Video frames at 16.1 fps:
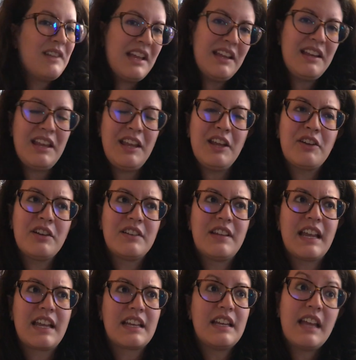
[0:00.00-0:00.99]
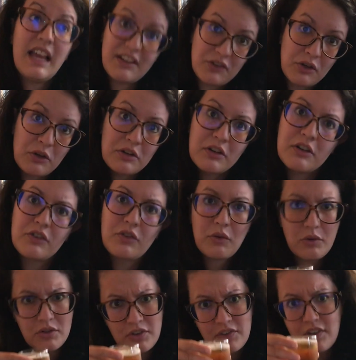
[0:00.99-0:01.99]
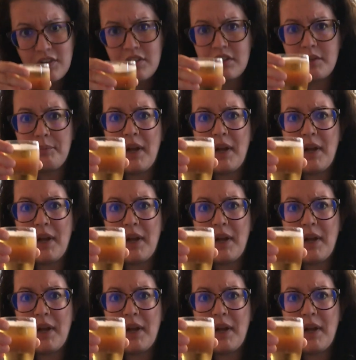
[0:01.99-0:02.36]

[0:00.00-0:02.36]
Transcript: and he could have taken it as hookers or just a hooker